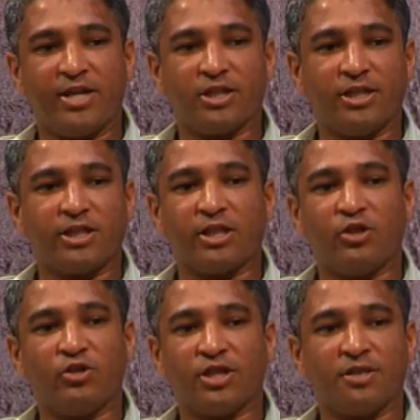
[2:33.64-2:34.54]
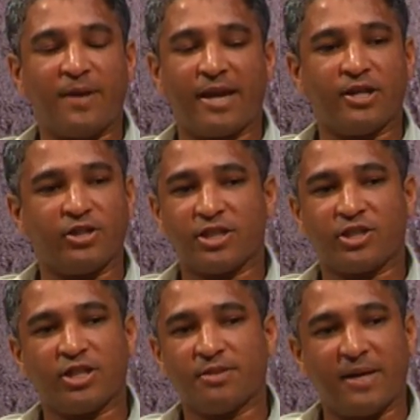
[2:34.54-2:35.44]
institutions package, it's
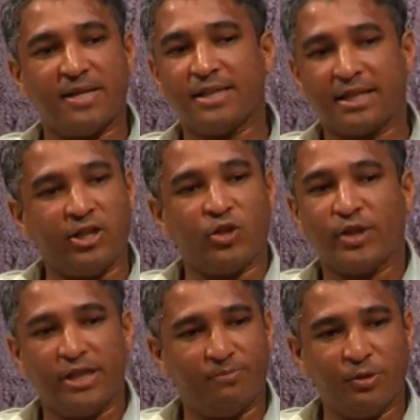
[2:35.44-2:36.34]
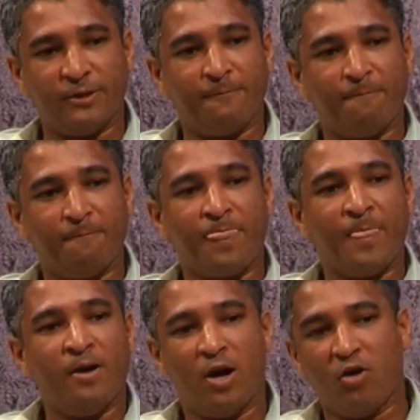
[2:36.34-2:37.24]
just basically your input
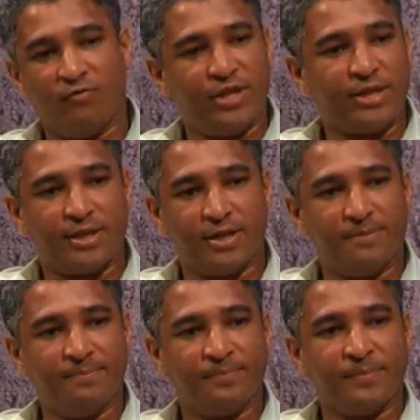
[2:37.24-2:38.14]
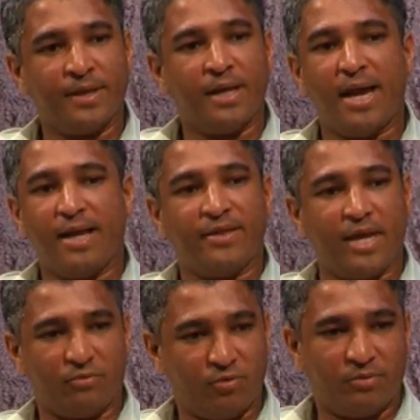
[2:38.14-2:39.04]
over the term, and
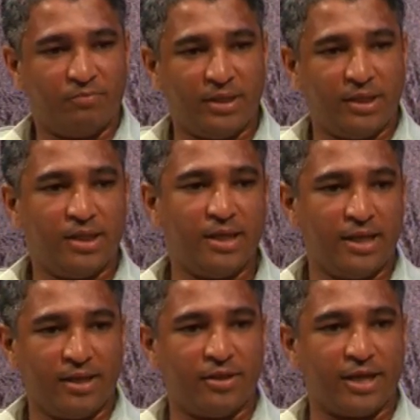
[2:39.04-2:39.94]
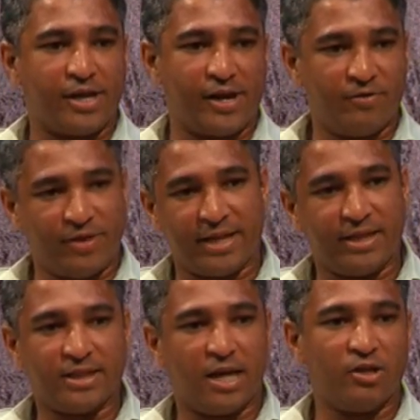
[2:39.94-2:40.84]
that would be the growth. That
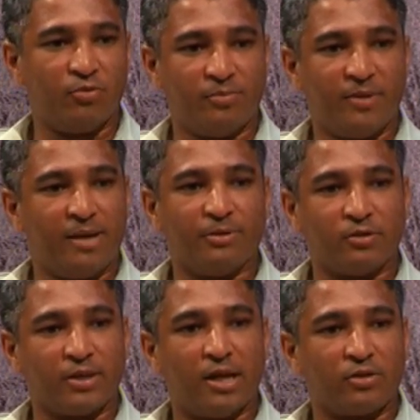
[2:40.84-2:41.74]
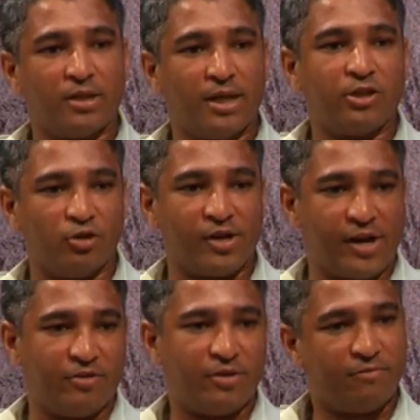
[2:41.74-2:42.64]
is how you would be able to calculate your
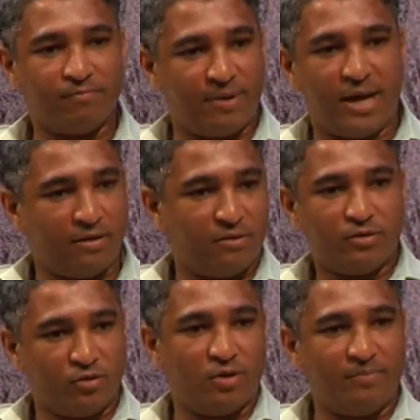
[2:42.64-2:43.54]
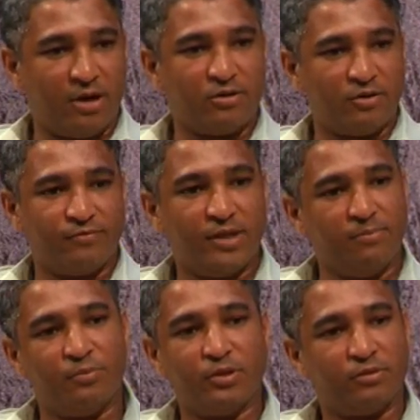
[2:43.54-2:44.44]
growth, by your amount of
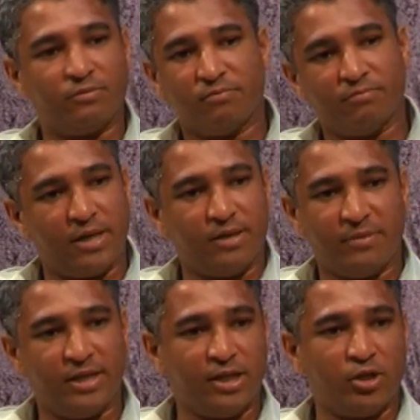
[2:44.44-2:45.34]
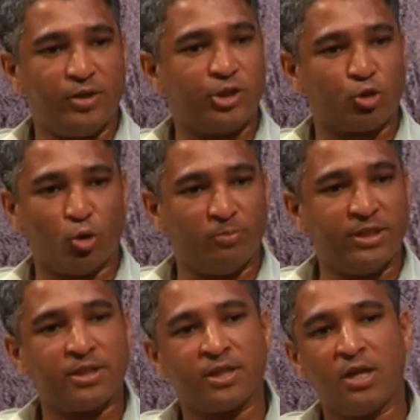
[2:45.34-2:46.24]
input, meaning your
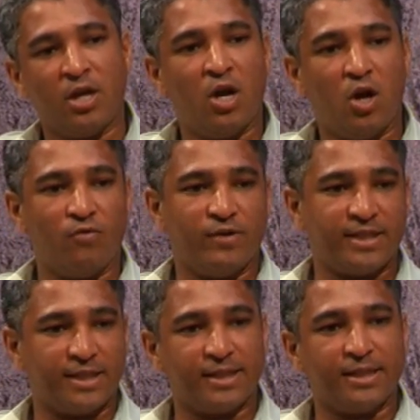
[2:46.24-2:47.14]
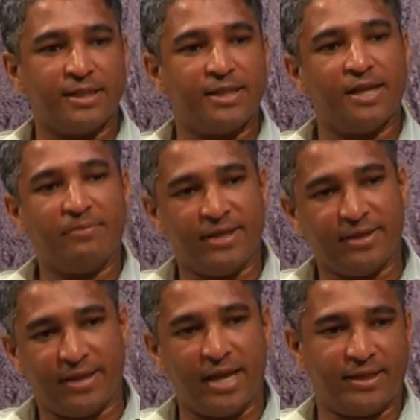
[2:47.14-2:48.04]
installments over a certain term, and
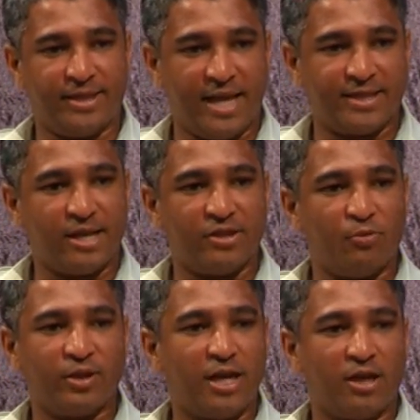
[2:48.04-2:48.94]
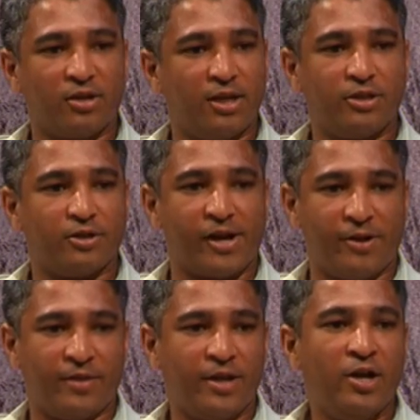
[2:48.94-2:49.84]
that's how they would calculate your
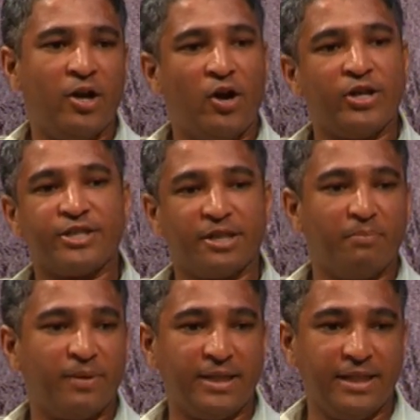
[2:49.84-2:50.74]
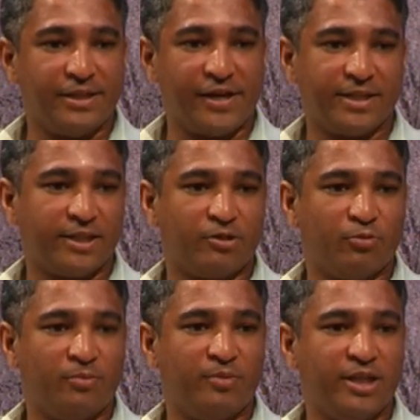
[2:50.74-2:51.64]
growth. On simple interest, it
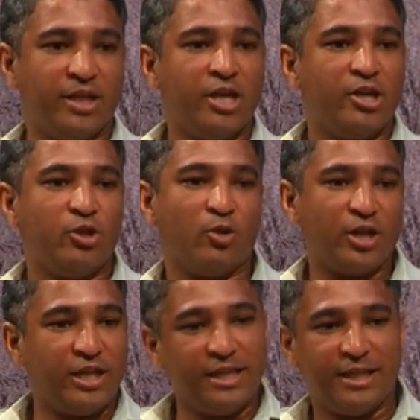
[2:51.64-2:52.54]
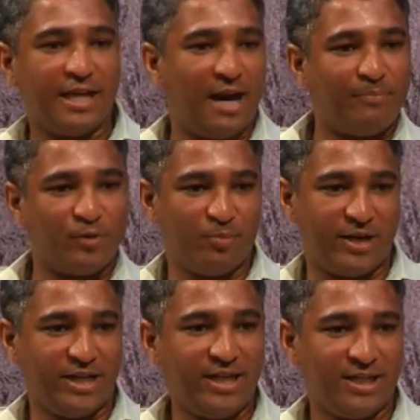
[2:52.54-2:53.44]
would be you are eating up your
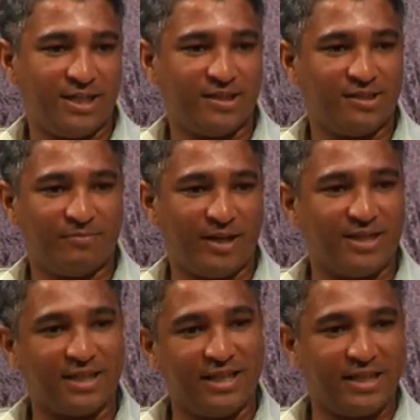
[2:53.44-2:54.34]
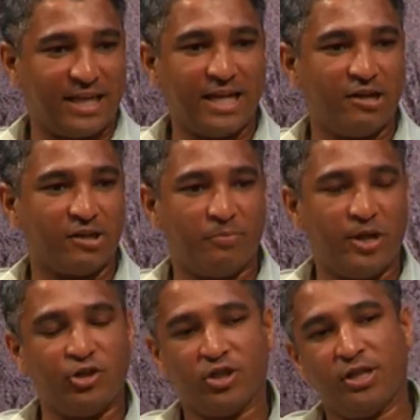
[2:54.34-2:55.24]
money, basically taking out a
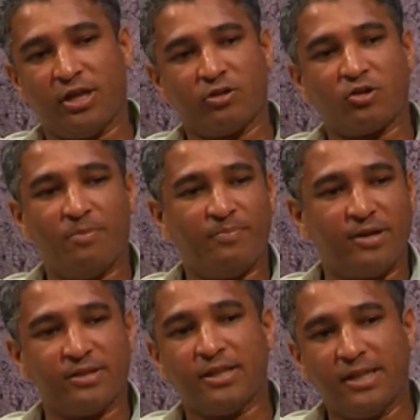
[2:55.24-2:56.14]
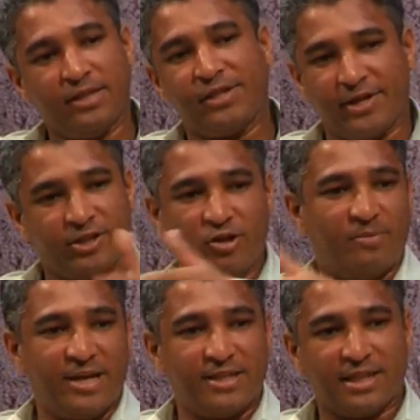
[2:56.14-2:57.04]
pension, and on compounded interest, you are
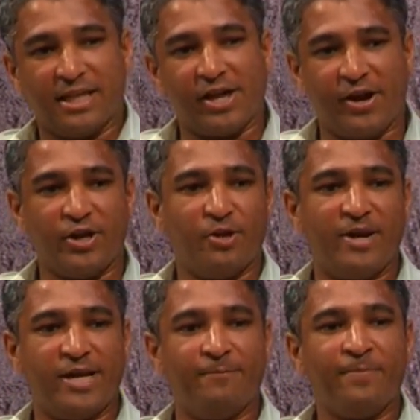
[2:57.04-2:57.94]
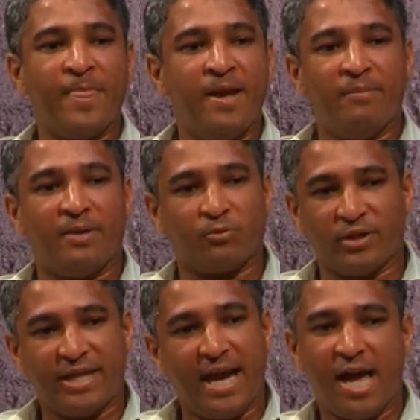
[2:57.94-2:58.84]
basically growing your money. But what
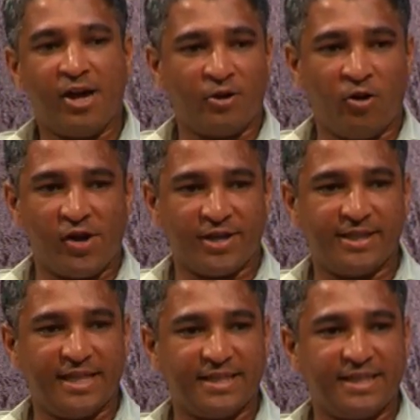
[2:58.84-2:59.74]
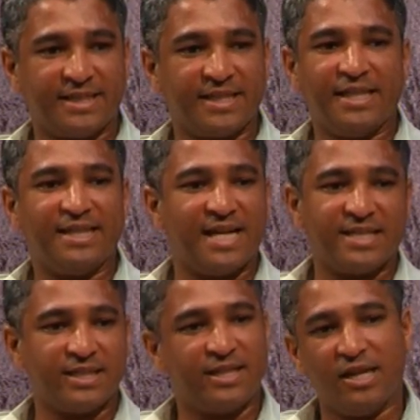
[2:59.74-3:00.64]
the IRR says is, it
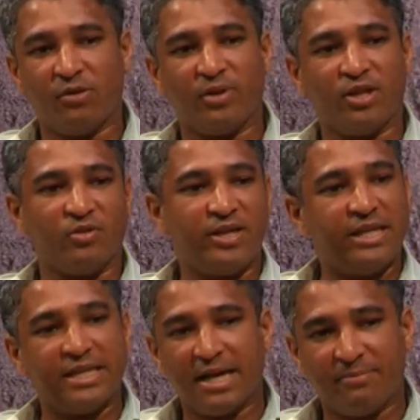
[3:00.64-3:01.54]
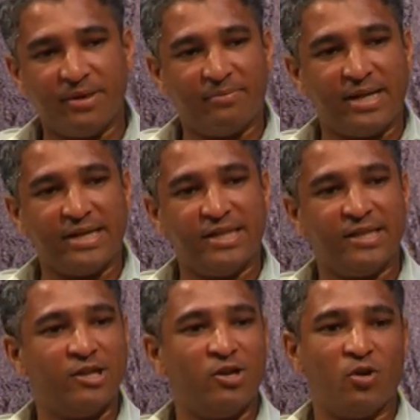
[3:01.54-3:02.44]
doesn't care whether you're eating up the money
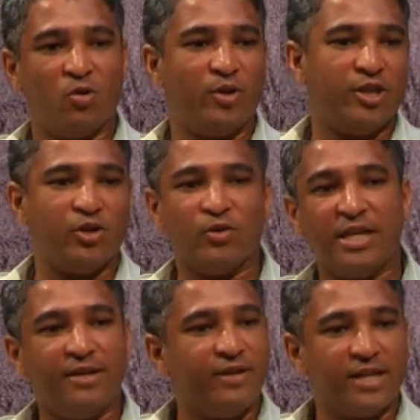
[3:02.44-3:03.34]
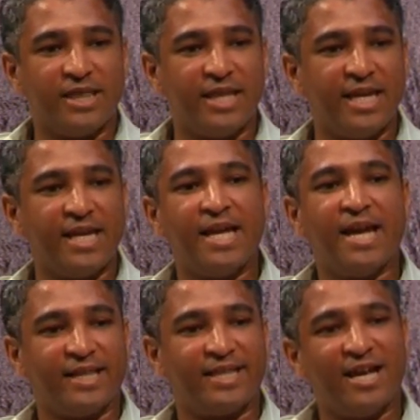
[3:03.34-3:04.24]
or whether you're leaving it there. It tells